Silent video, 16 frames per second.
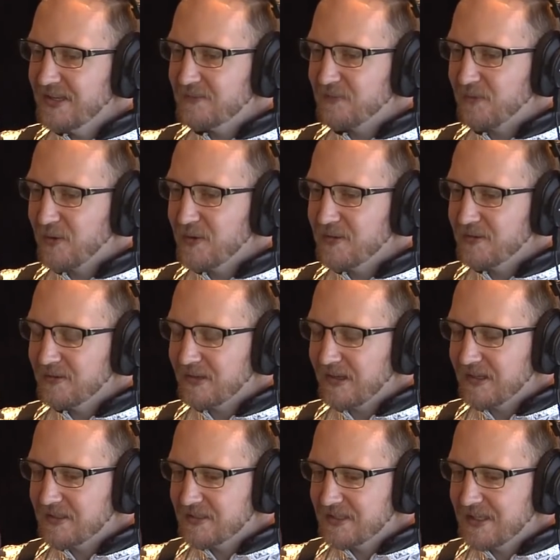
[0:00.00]
for
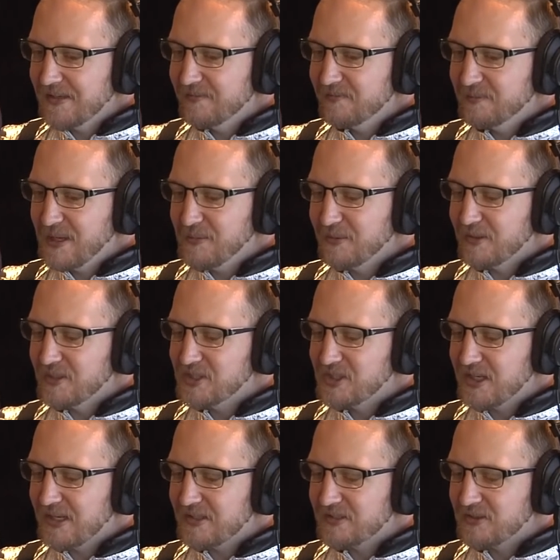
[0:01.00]
like to give people the
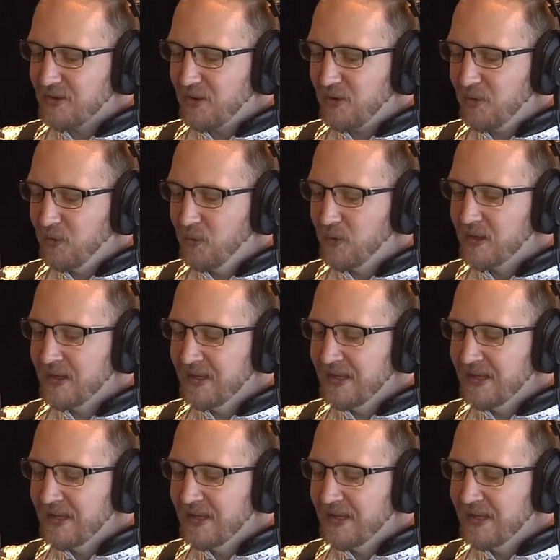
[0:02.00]
chance to hold